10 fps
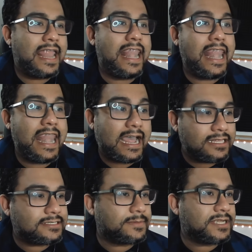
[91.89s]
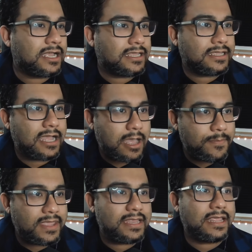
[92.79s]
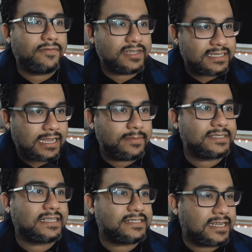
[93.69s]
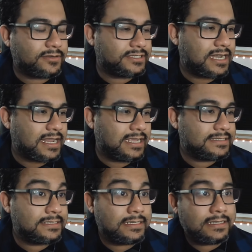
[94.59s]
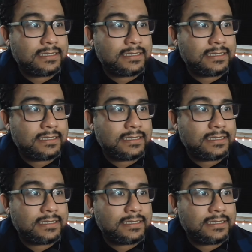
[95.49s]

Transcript: Now let's stop talking, hop in, have a good time, discuss afterwards. All right, guys,